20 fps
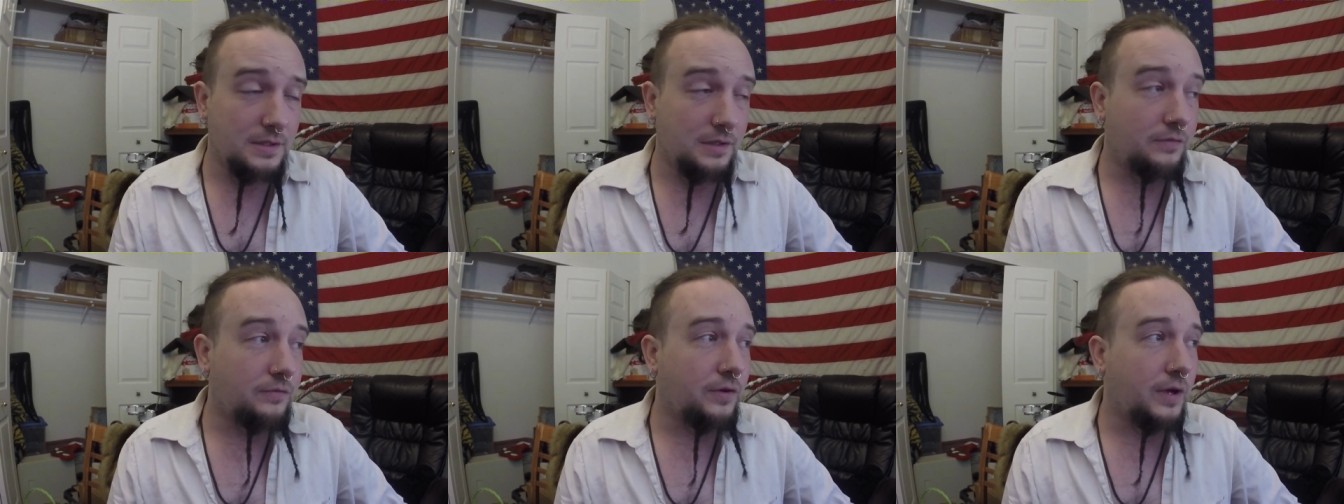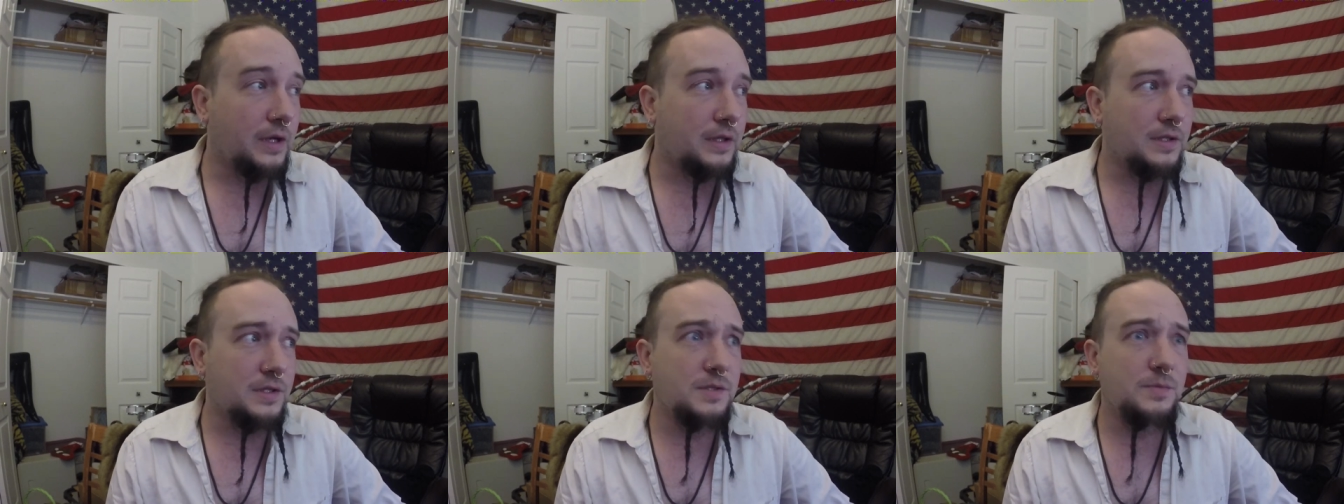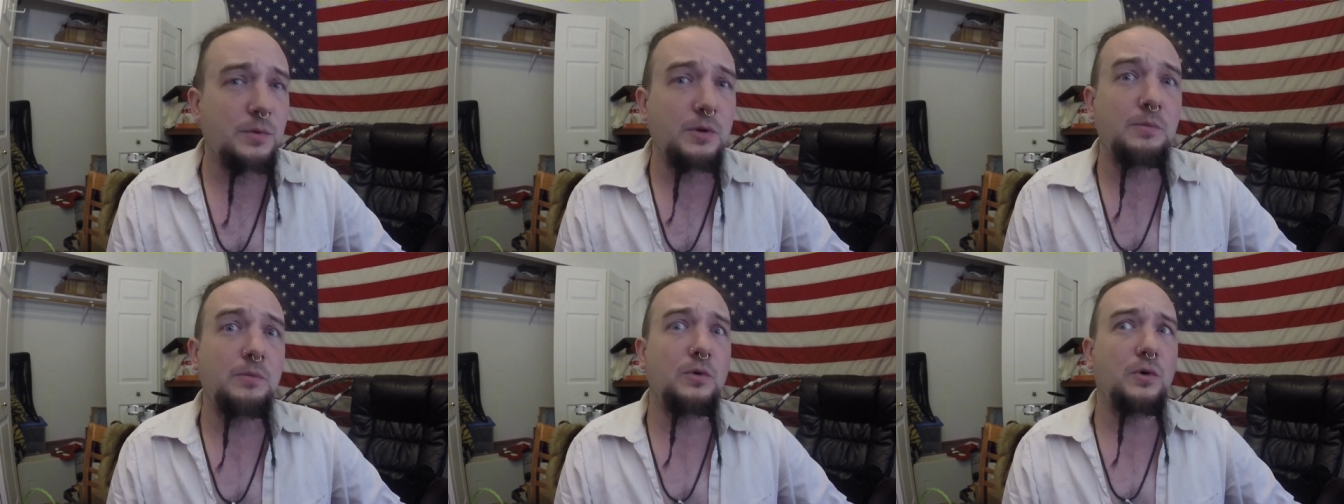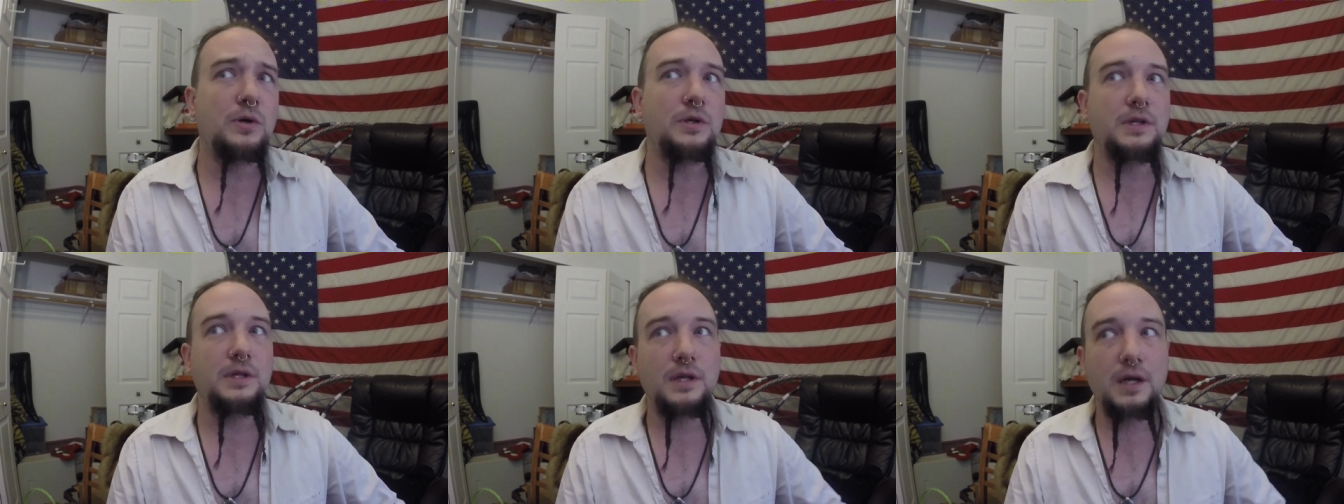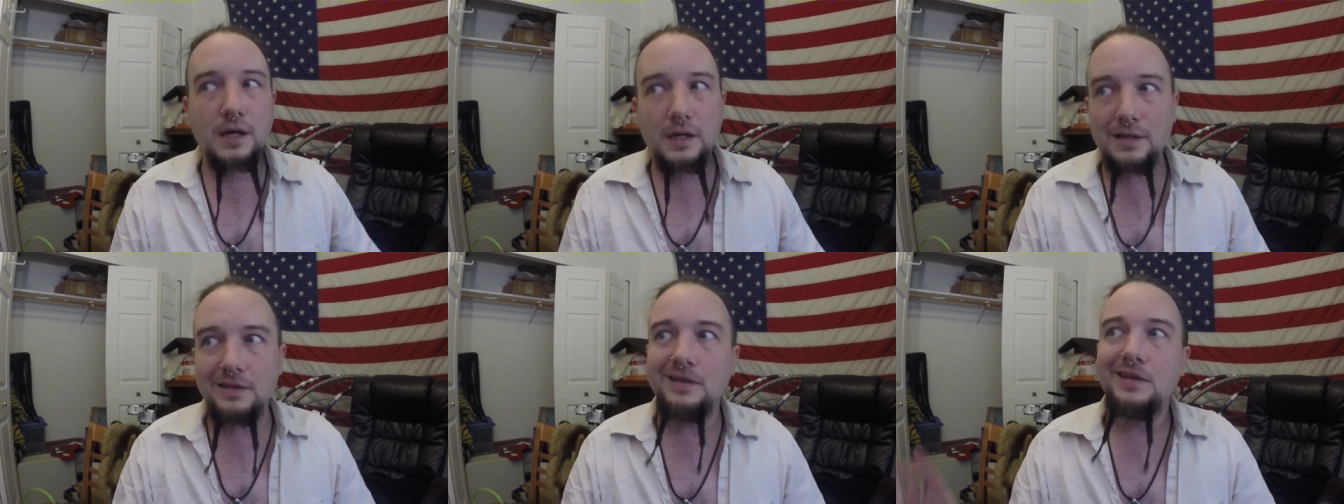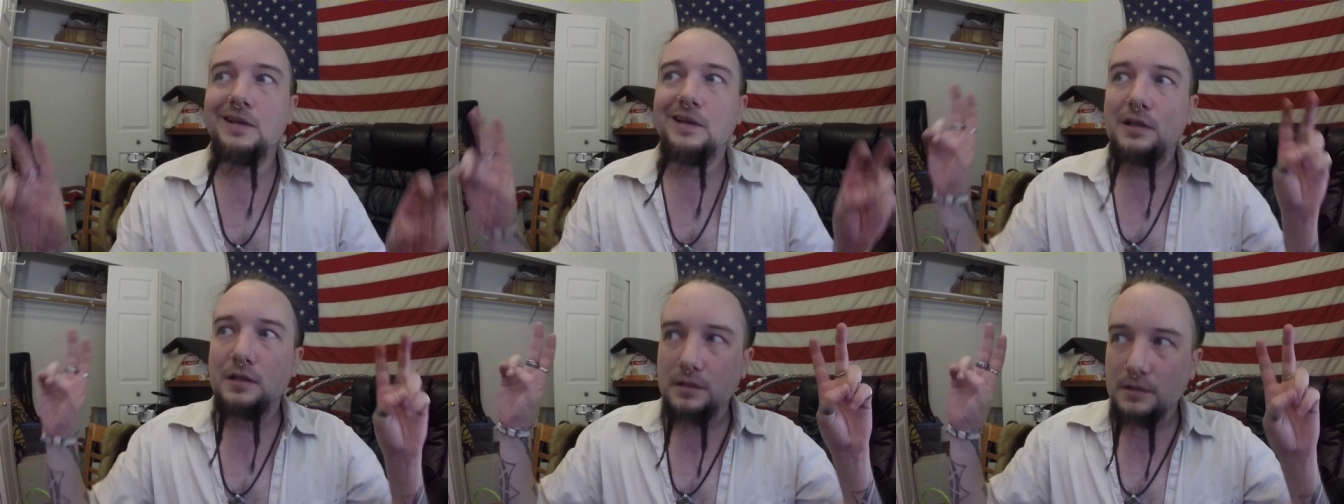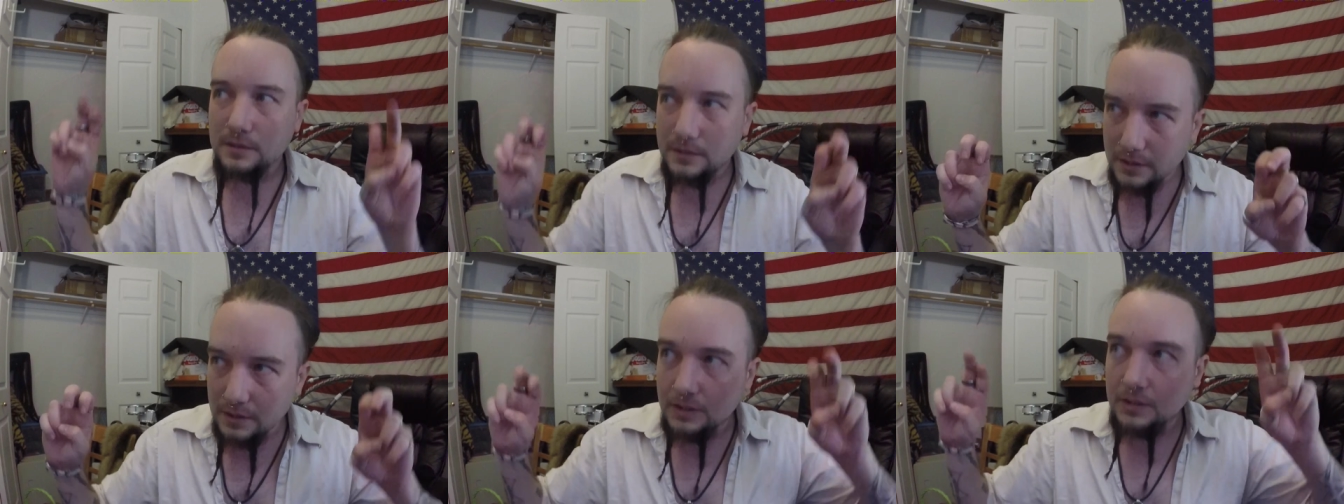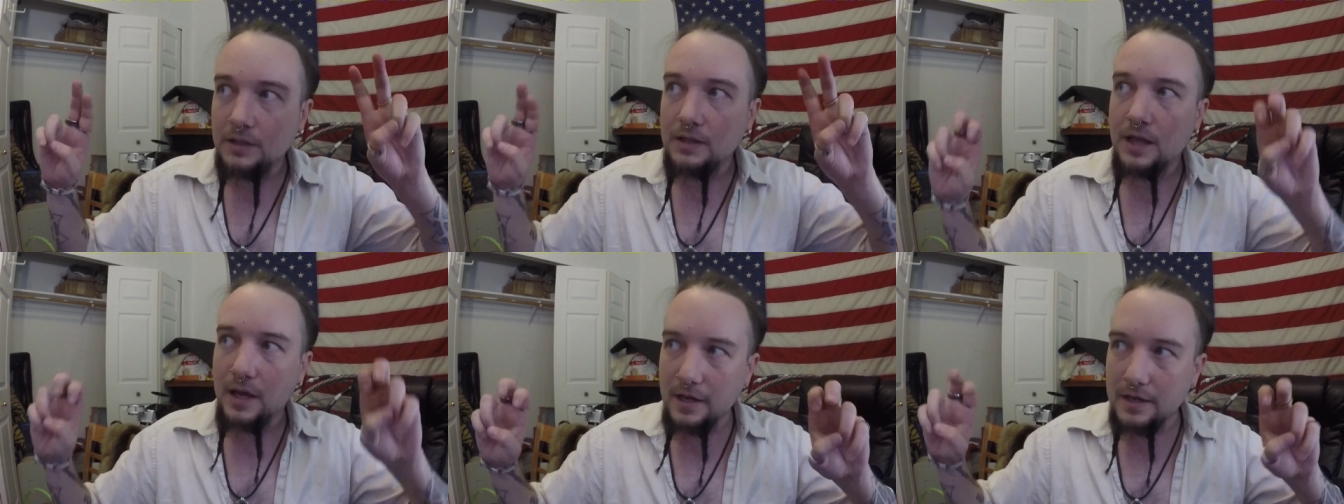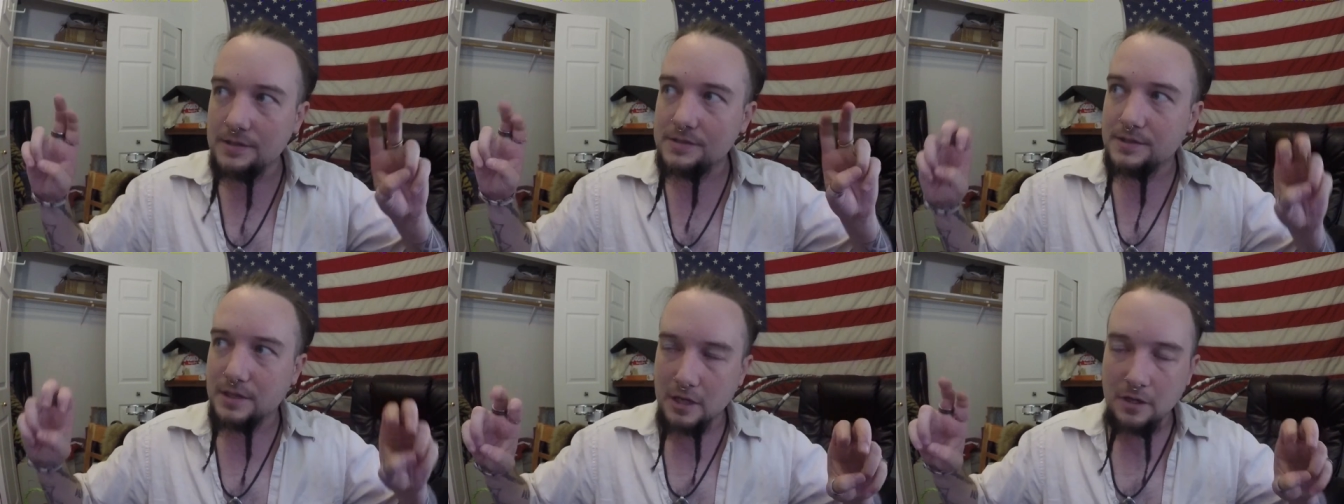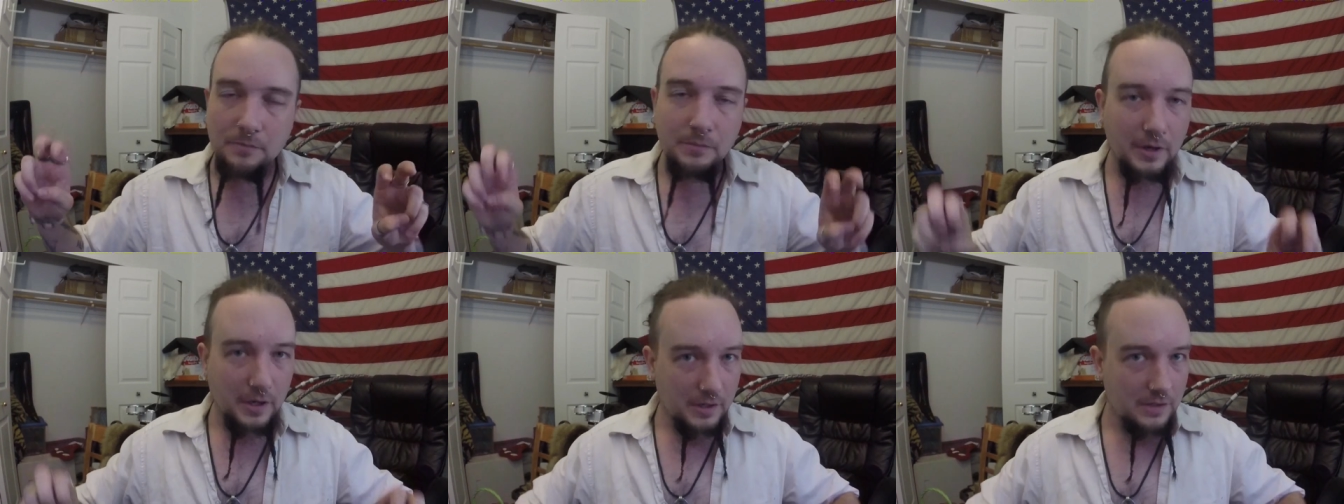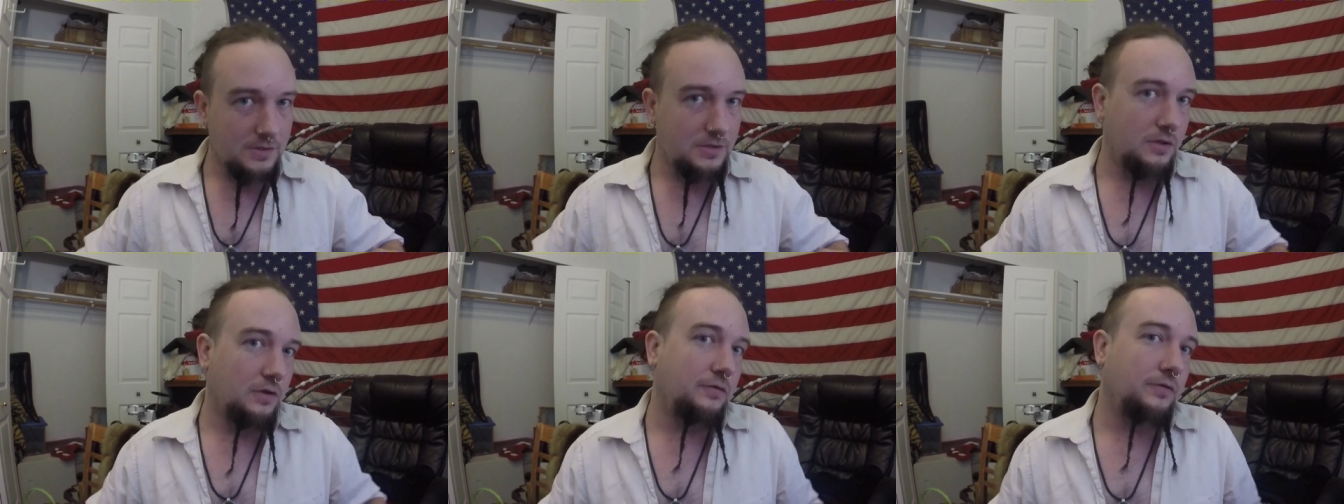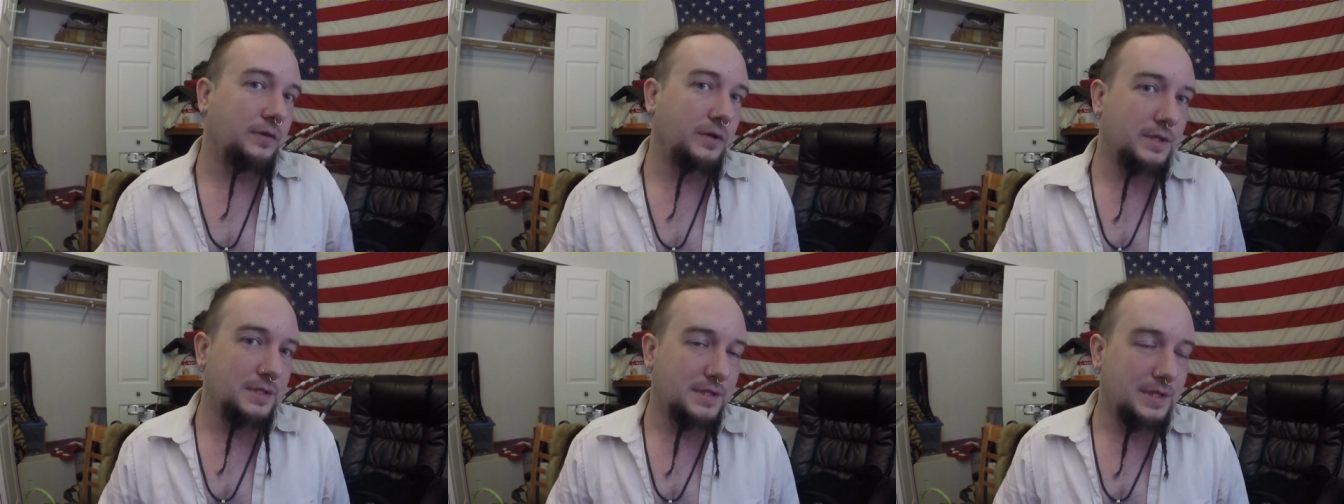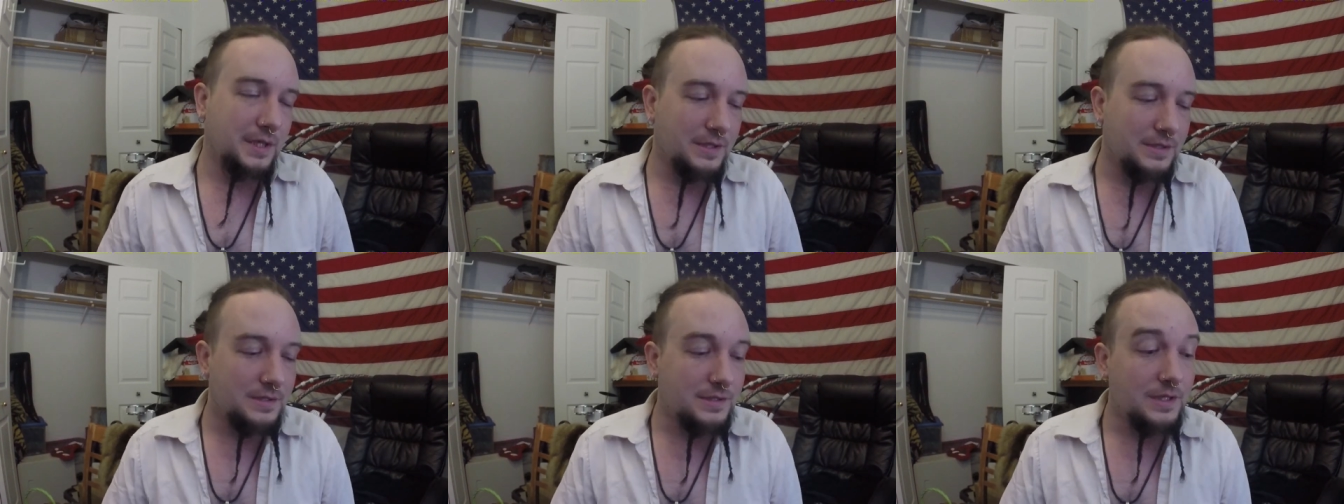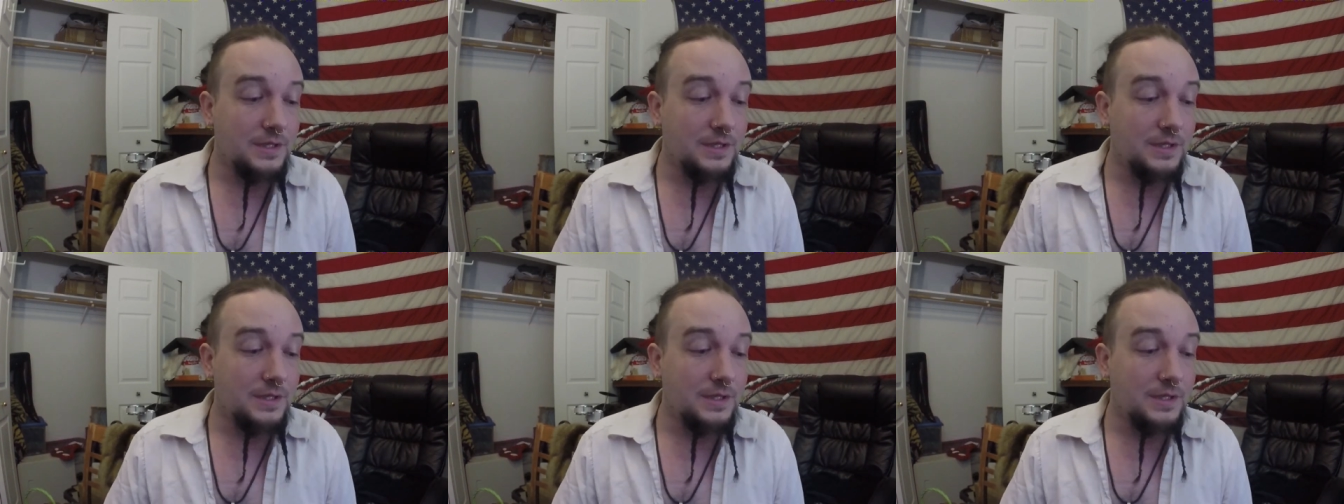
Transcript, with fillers: In fact, the Supreme Court did not legalize gay marriage in all 50 states.